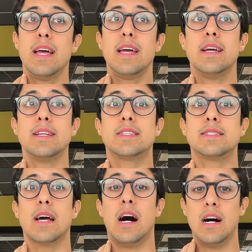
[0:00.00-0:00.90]

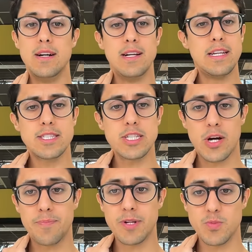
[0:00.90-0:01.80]
It's our earliest
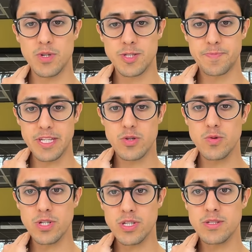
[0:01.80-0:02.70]
adopters were speech
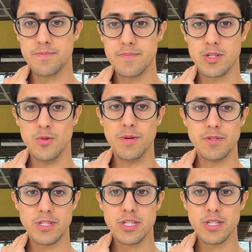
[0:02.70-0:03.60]
coaches. So we
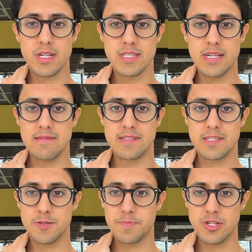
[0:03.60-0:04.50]
positioned ourselves as
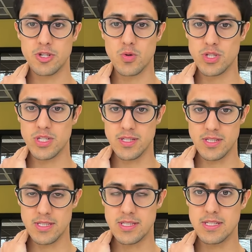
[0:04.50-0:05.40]
a speech coach's
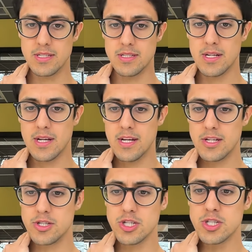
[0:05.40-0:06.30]
assistant
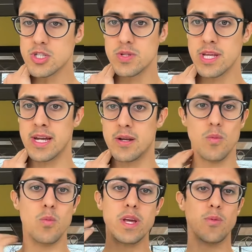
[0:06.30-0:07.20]
just so that
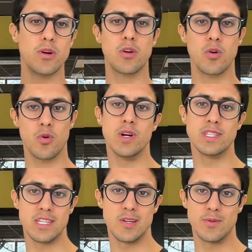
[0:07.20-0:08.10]
we would grow
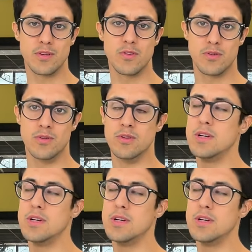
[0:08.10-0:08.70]
as they would grow.